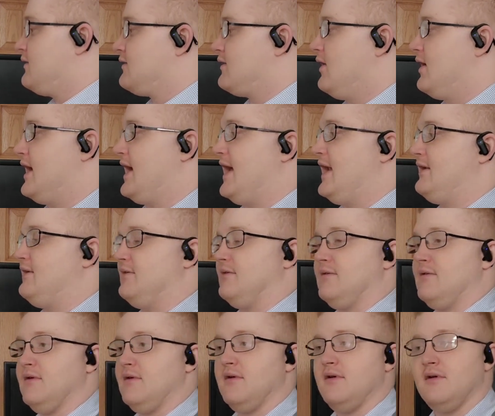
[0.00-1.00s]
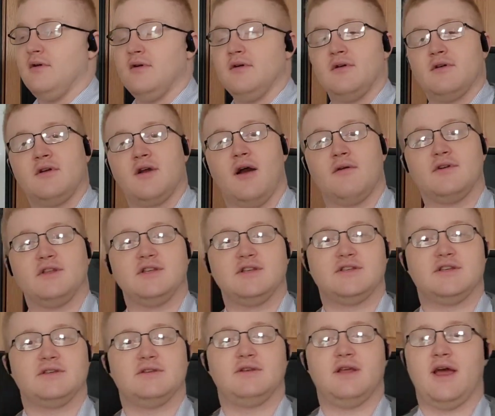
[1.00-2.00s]
go ahead and cover
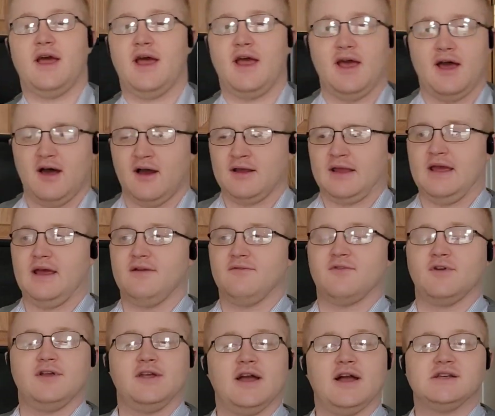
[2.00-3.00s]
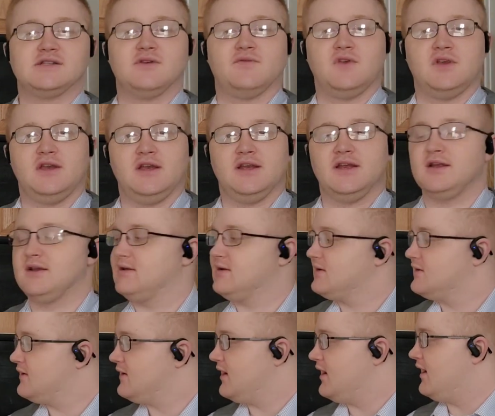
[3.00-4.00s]
this again for you guys if you need it.
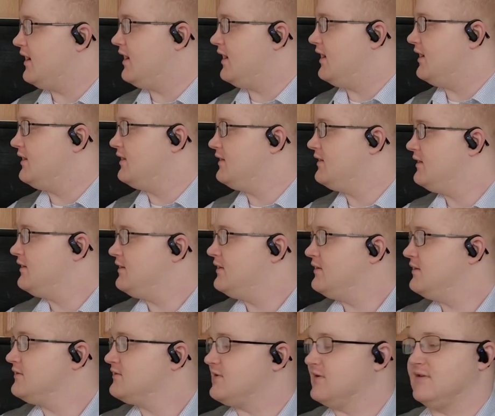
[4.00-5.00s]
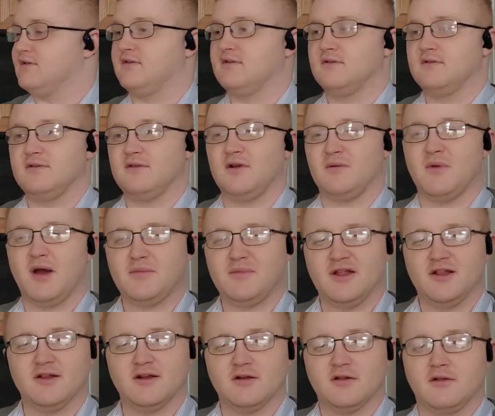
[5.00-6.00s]
Since there might be
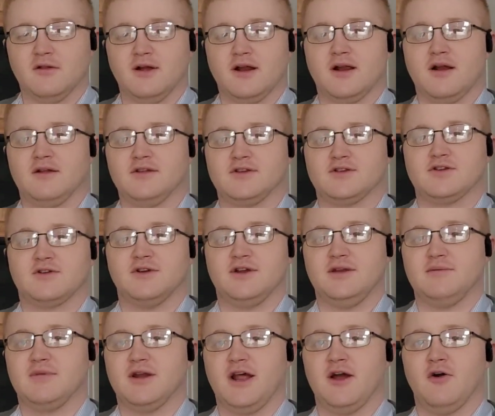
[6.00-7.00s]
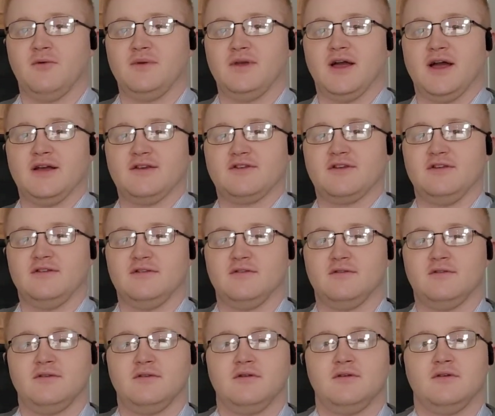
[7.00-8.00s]
a little glare on the screen, but I hope you guys can
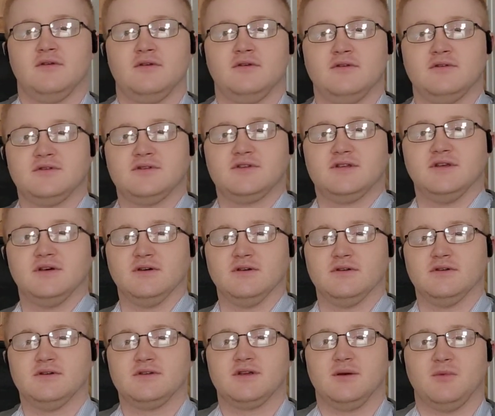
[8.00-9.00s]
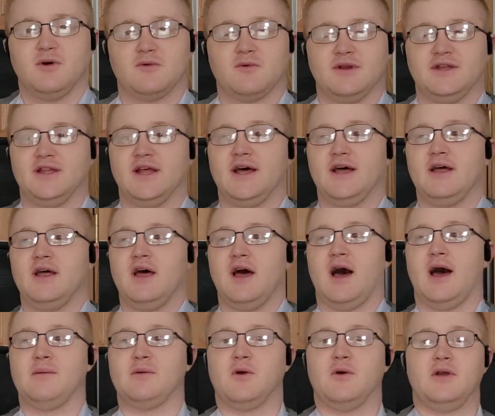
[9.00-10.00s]
still somewhat read that.
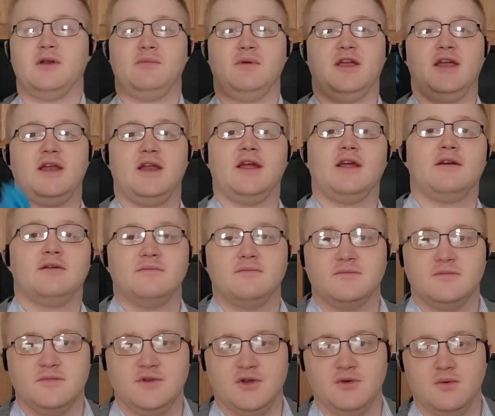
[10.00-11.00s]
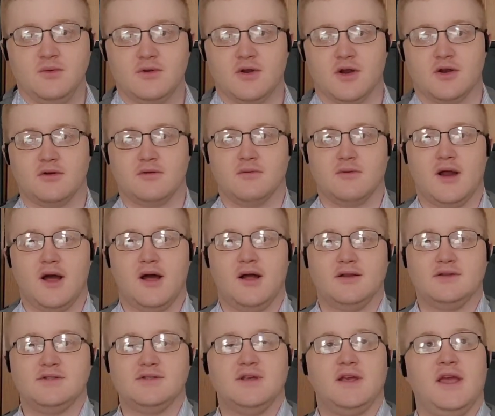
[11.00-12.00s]
I'm going to be getting new curtain
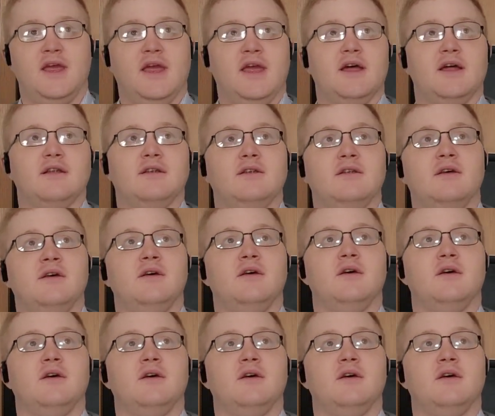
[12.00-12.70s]
rods and